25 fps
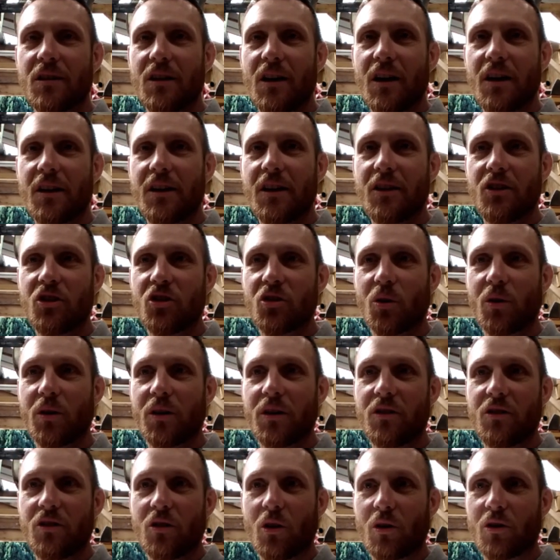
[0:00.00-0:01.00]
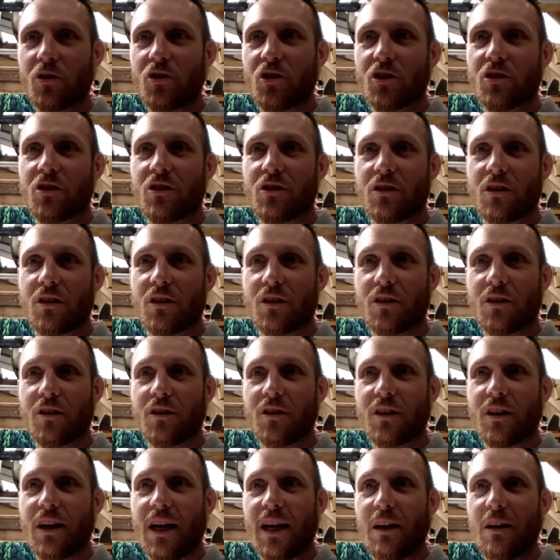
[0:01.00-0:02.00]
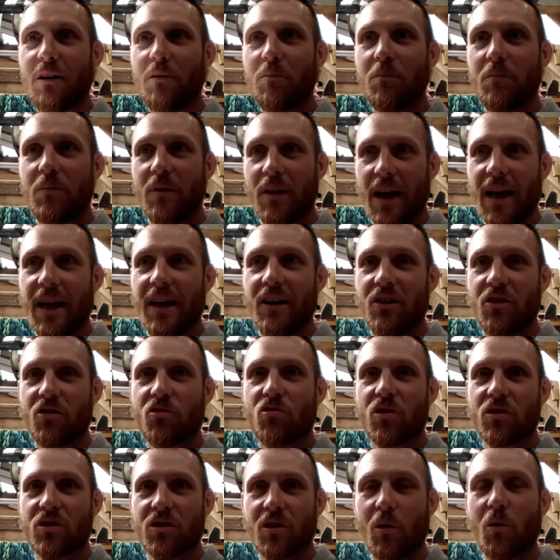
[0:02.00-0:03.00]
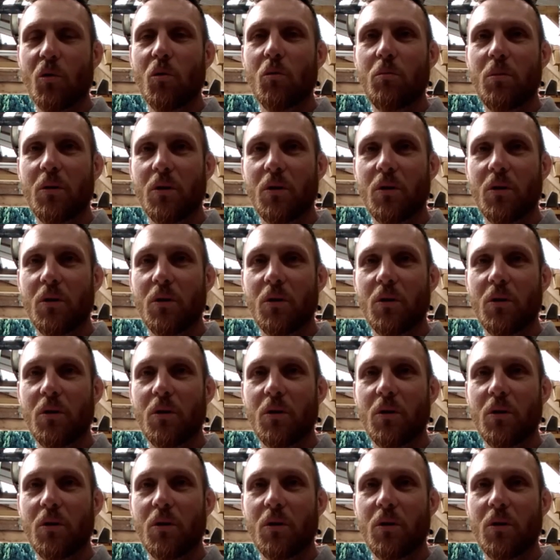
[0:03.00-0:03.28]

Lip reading: and enjoying not just the end result,